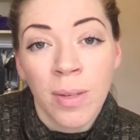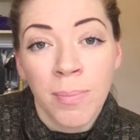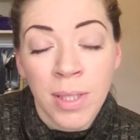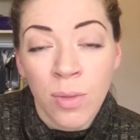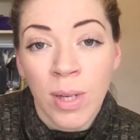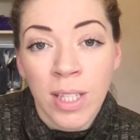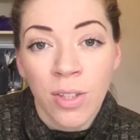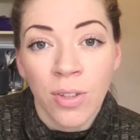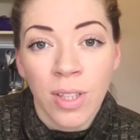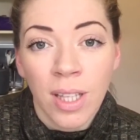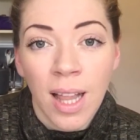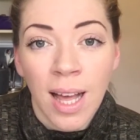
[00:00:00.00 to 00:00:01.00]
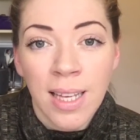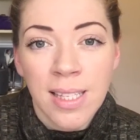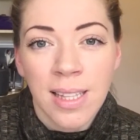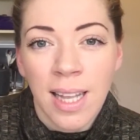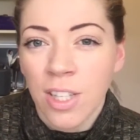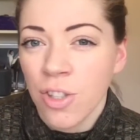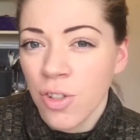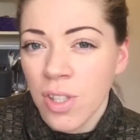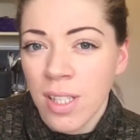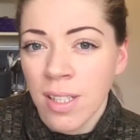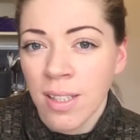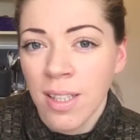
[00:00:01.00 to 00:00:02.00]
midway through the class, and that's
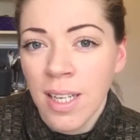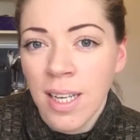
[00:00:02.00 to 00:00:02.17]
just a